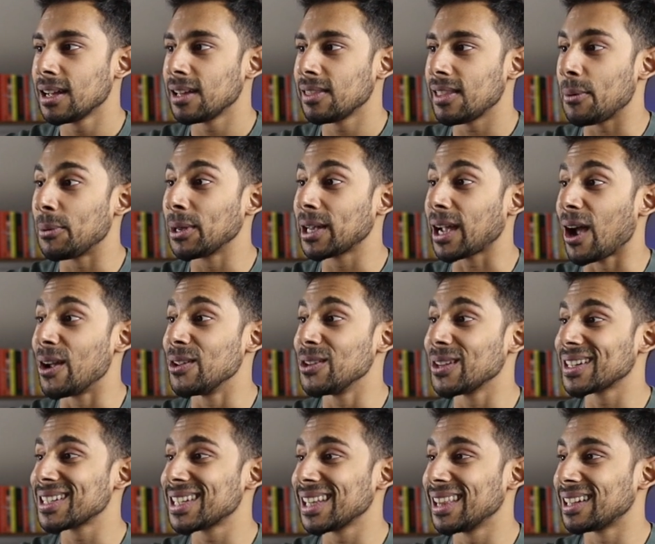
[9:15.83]
There we go, you
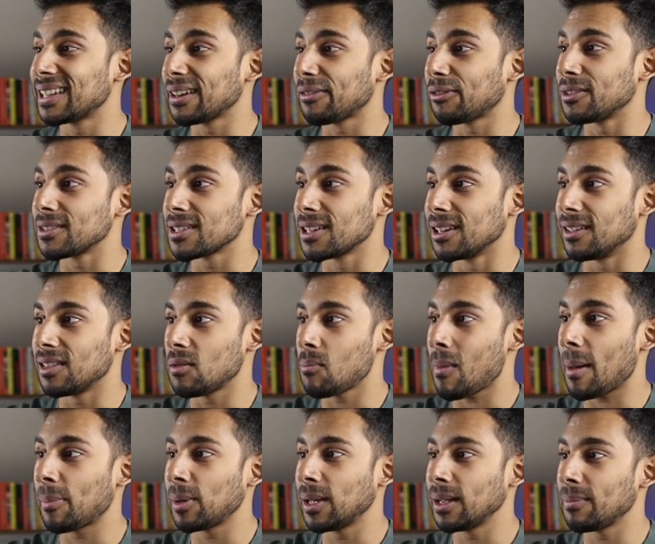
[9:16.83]
can see the difference. Look, the
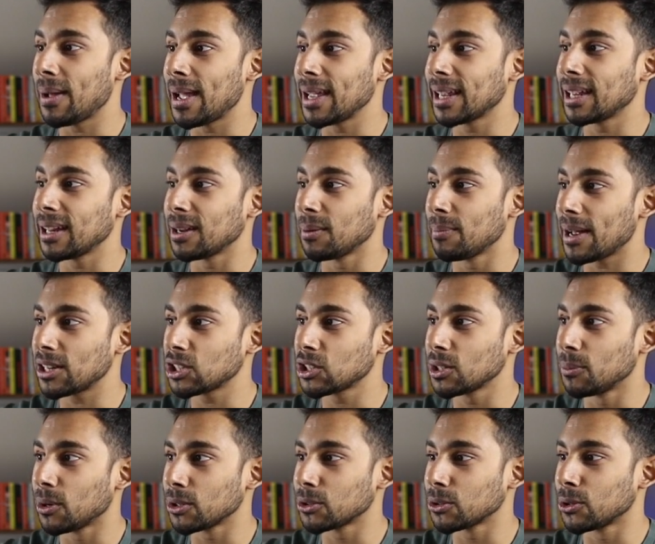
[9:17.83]
mapping, making, meshing
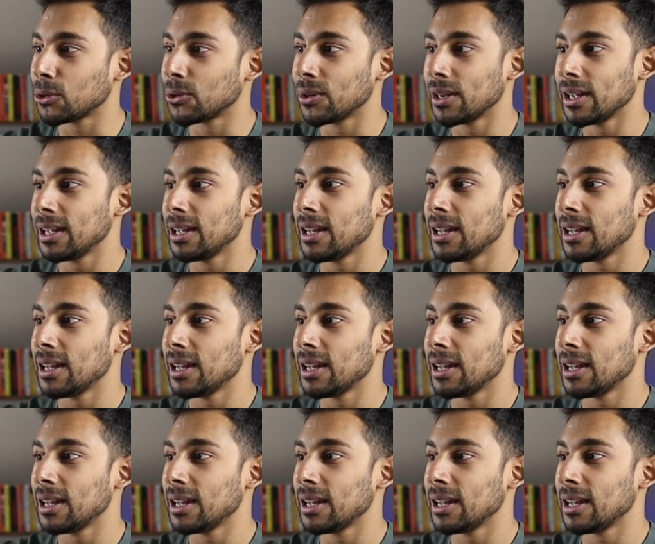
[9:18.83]
model.